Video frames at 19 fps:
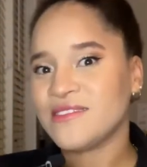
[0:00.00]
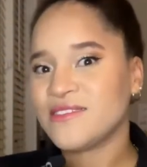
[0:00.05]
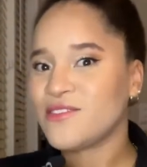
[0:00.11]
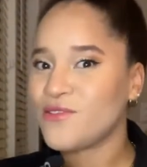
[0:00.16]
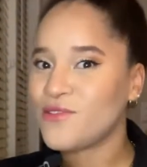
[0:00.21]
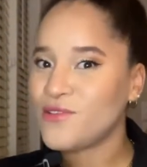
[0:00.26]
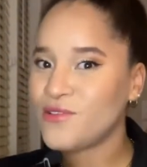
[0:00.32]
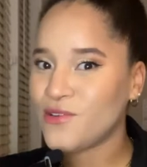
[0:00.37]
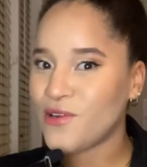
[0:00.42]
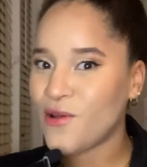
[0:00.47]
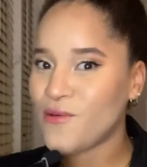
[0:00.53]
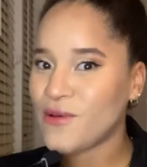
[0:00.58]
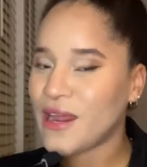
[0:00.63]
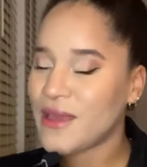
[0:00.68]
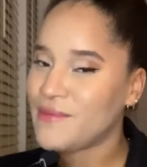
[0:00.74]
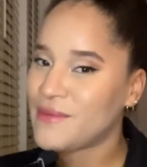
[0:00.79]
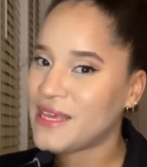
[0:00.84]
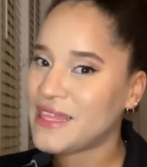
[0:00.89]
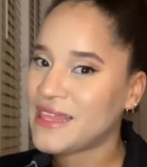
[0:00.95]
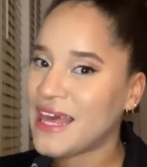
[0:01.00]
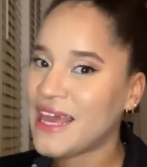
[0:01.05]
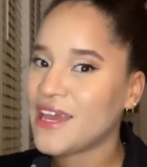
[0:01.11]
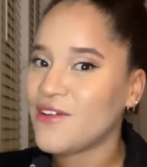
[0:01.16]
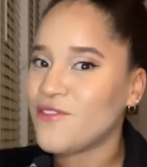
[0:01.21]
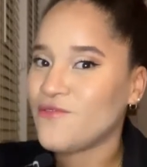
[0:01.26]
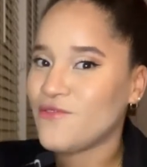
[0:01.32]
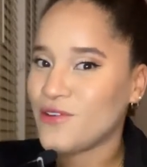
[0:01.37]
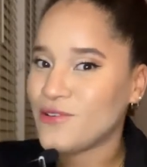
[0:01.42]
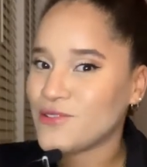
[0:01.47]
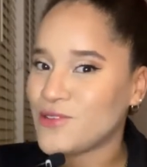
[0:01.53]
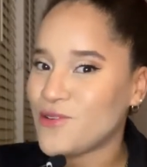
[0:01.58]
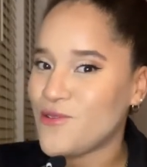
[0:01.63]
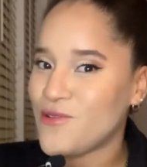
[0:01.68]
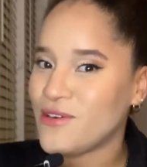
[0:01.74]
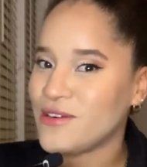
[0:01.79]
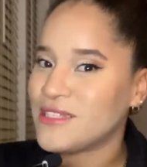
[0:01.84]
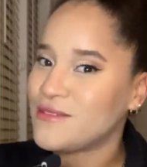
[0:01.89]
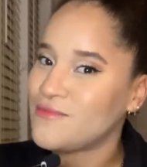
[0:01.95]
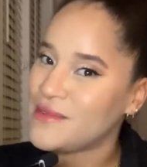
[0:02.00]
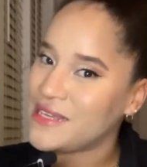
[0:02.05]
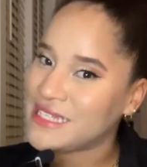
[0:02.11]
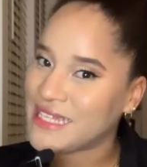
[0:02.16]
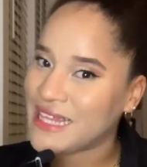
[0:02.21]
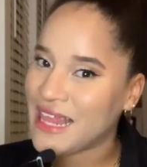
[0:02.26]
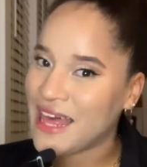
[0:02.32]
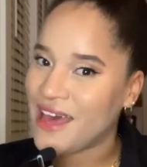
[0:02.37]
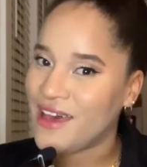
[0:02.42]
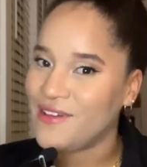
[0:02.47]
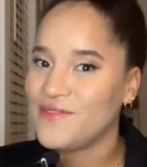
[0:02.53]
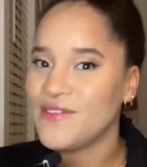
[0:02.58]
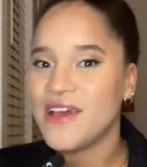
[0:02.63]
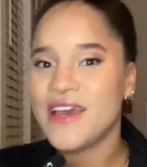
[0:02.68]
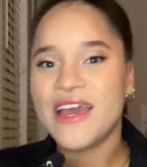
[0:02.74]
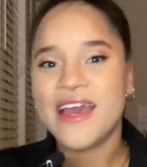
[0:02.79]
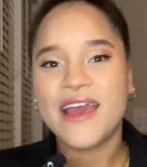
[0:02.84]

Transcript: So you know what I mean, like rose quartz means love.